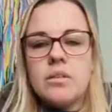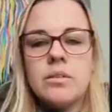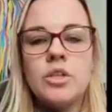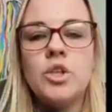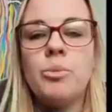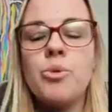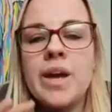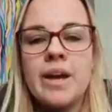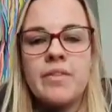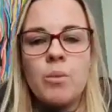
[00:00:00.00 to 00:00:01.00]
You know,
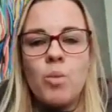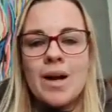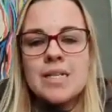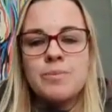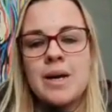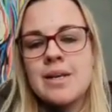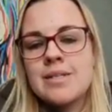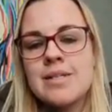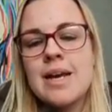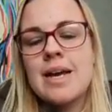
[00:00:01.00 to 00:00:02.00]
breaking them wax bars
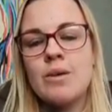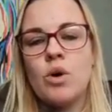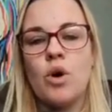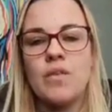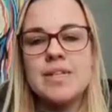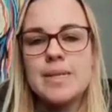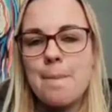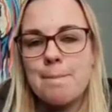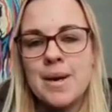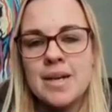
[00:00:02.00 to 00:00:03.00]
down, or the
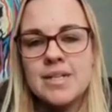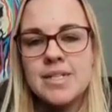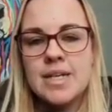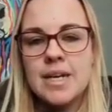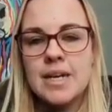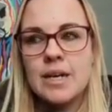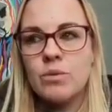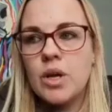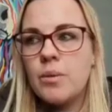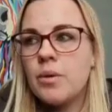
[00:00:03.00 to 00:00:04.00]
scent packs down,
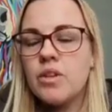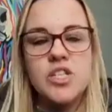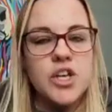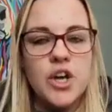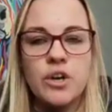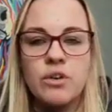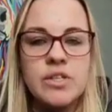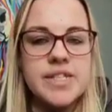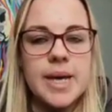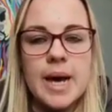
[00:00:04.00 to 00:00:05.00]
the
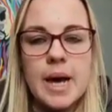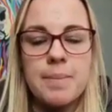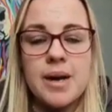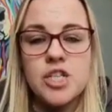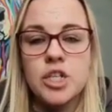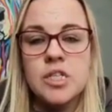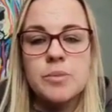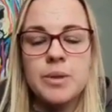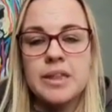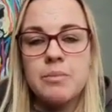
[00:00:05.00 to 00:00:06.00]
circles, the car bars. You can
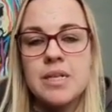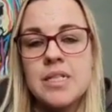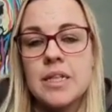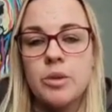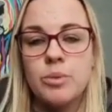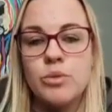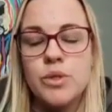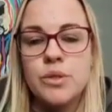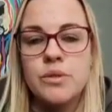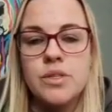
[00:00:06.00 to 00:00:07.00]
split them into little
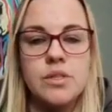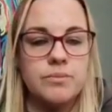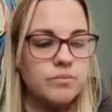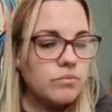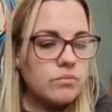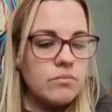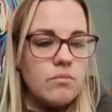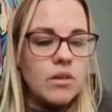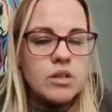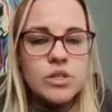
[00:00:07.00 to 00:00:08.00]
bundles.
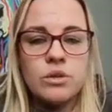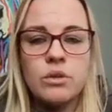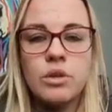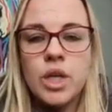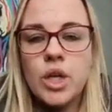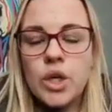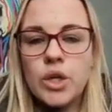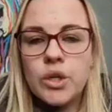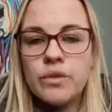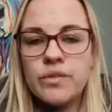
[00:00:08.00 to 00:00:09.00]
So
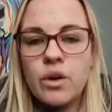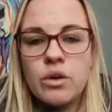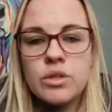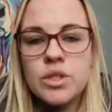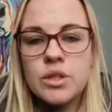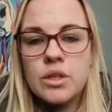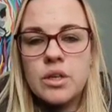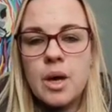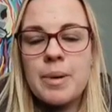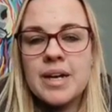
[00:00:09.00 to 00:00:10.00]
you've got
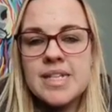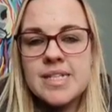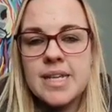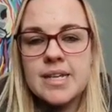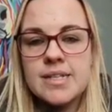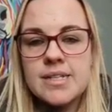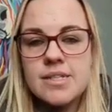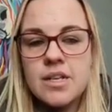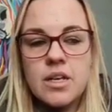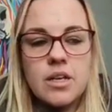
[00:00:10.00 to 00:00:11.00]
a pack of 6.
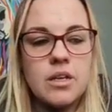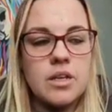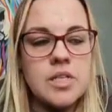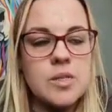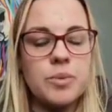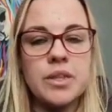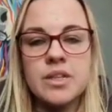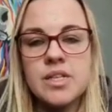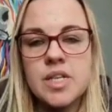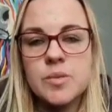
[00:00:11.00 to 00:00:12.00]
You can split the
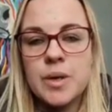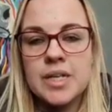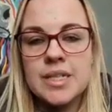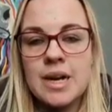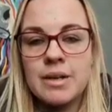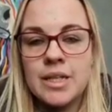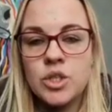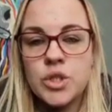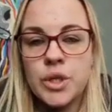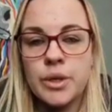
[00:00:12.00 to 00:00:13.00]
6-pack down
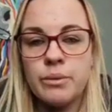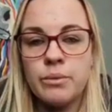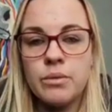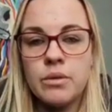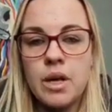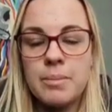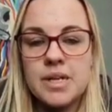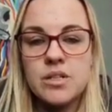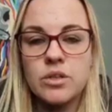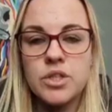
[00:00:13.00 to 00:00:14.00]
into a
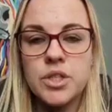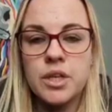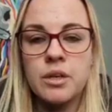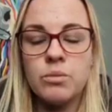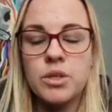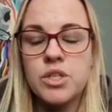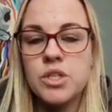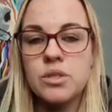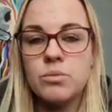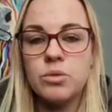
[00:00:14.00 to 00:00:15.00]
mixology,
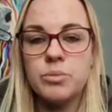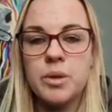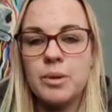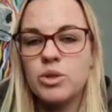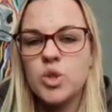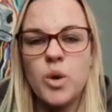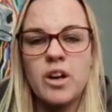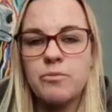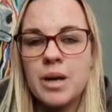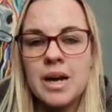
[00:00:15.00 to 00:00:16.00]
which will be about
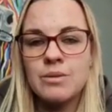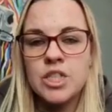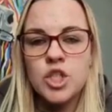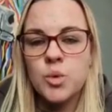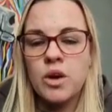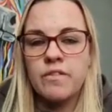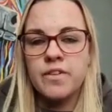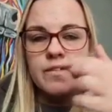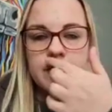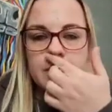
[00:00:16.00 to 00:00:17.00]
£12-ish,
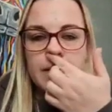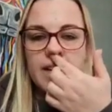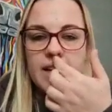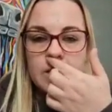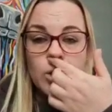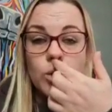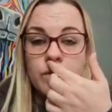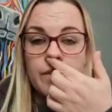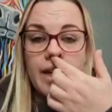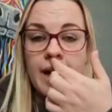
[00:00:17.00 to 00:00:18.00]
£12.50 to cover
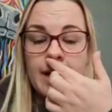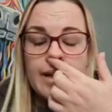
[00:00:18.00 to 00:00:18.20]
that,